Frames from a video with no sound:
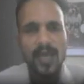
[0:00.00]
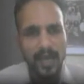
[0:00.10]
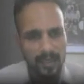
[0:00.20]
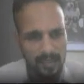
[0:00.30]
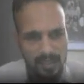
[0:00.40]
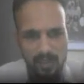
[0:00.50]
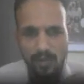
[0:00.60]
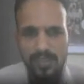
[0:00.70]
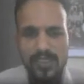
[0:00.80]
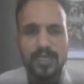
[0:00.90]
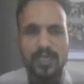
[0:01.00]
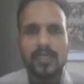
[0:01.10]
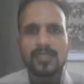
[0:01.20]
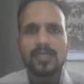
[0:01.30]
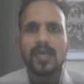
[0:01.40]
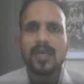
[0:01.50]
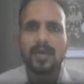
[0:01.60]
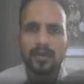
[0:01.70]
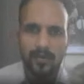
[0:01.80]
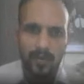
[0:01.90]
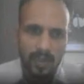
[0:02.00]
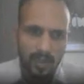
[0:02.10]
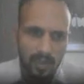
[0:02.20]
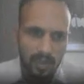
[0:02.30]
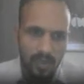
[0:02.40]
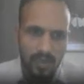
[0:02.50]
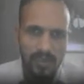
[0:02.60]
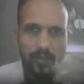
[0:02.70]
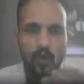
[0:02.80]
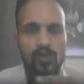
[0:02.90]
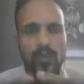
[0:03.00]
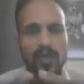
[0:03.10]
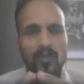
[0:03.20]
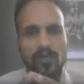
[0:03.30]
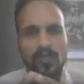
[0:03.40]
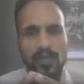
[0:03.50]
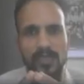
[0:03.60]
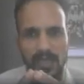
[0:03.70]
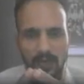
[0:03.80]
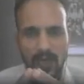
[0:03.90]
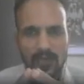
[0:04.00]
and this constant is your Boltzmann constant sigma.